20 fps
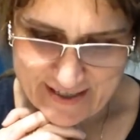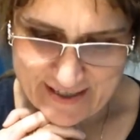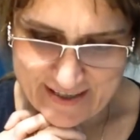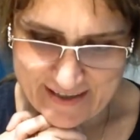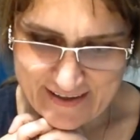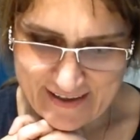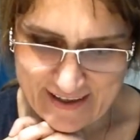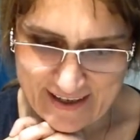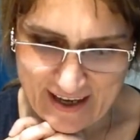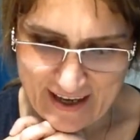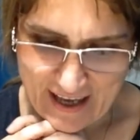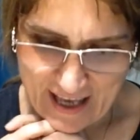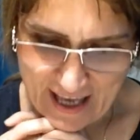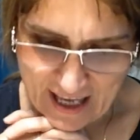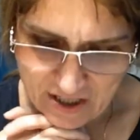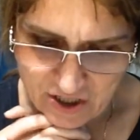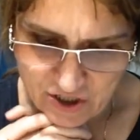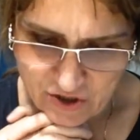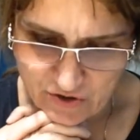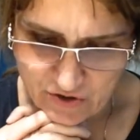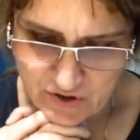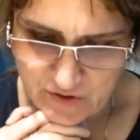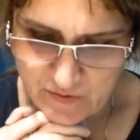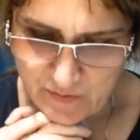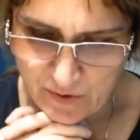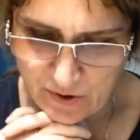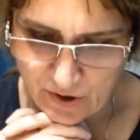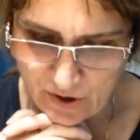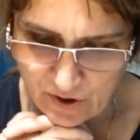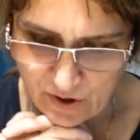The
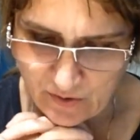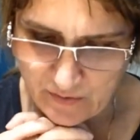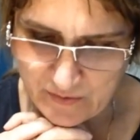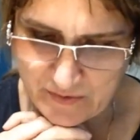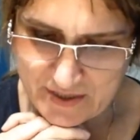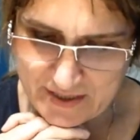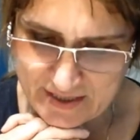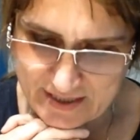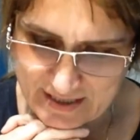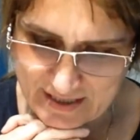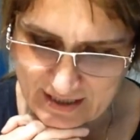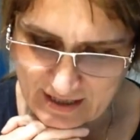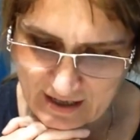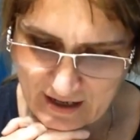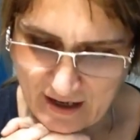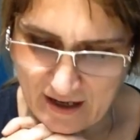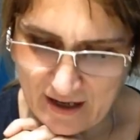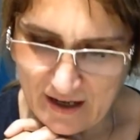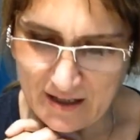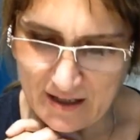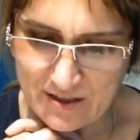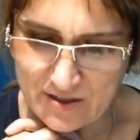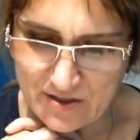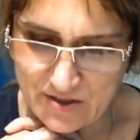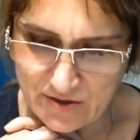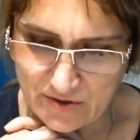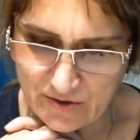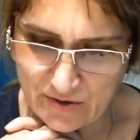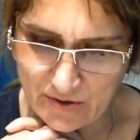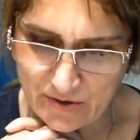angiosperms are
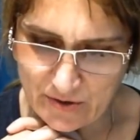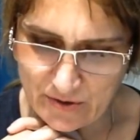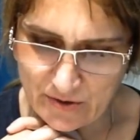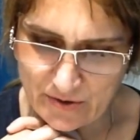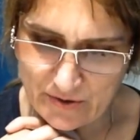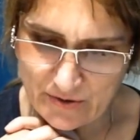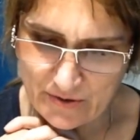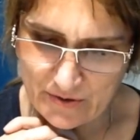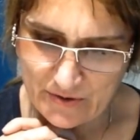also